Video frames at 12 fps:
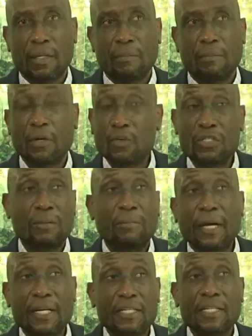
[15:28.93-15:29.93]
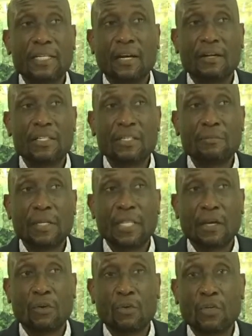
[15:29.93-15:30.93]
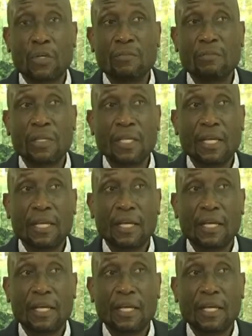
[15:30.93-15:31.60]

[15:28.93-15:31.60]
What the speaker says: Because the bank didn't guarantee me they're going to give me